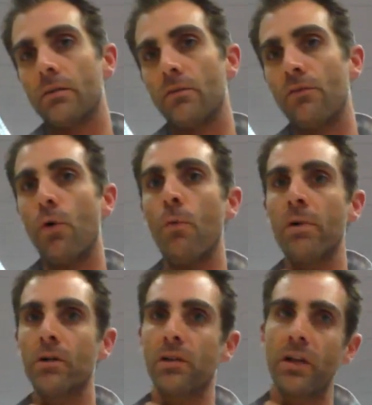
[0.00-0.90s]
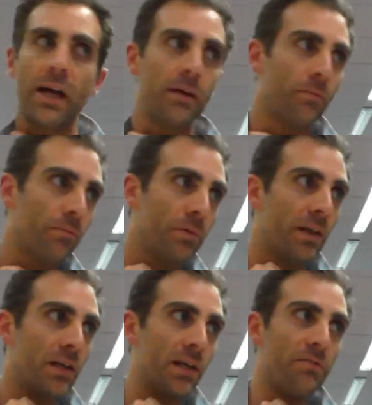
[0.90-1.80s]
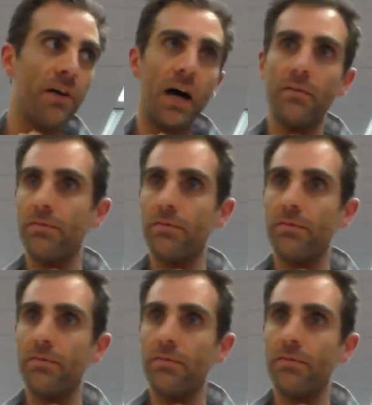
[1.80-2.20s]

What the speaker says: 4 meals a day, potentially 5